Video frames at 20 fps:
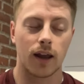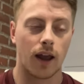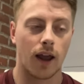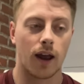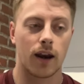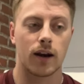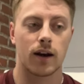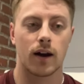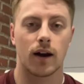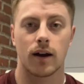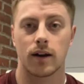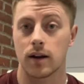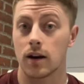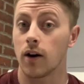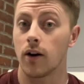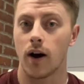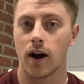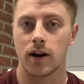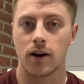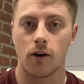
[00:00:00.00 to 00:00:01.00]
And uh, you
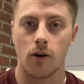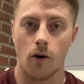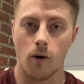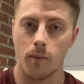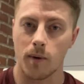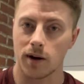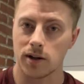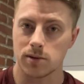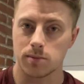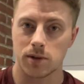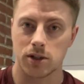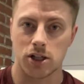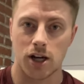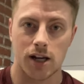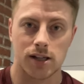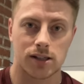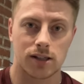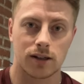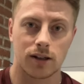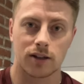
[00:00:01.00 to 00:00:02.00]
know, I know Omar has been
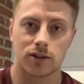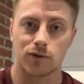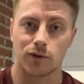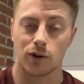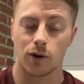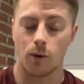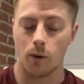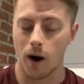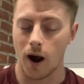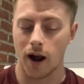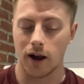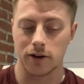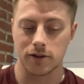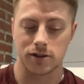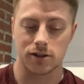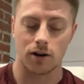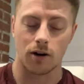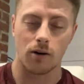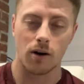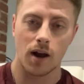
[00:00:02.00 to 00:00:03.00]
chasing this for a while,
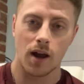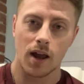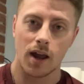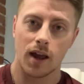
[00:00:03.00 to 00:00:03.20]
so